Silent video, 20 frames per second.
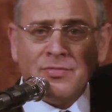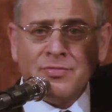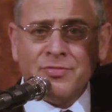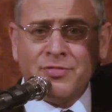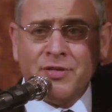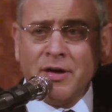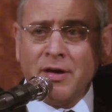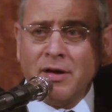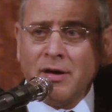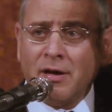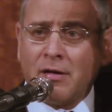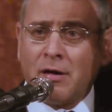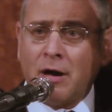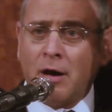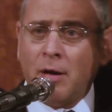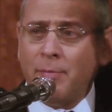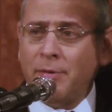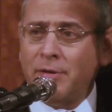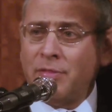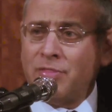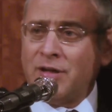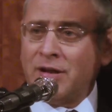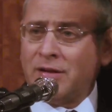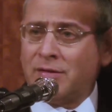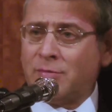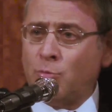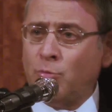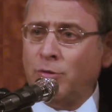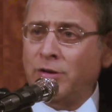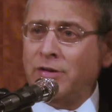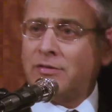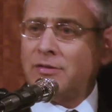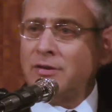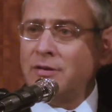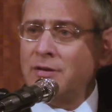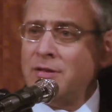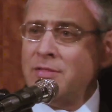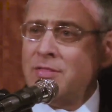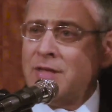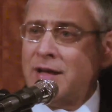the comment that
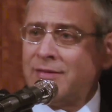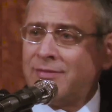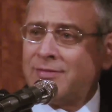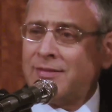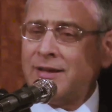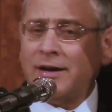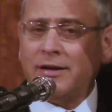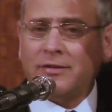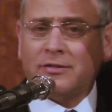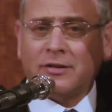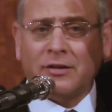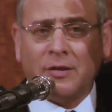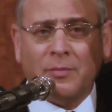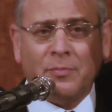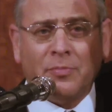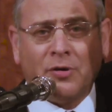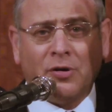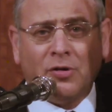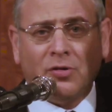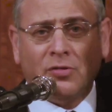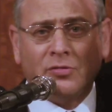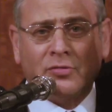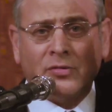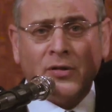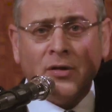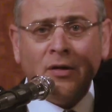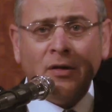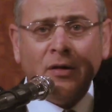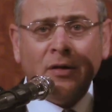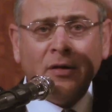written in Aseret HaDibrot,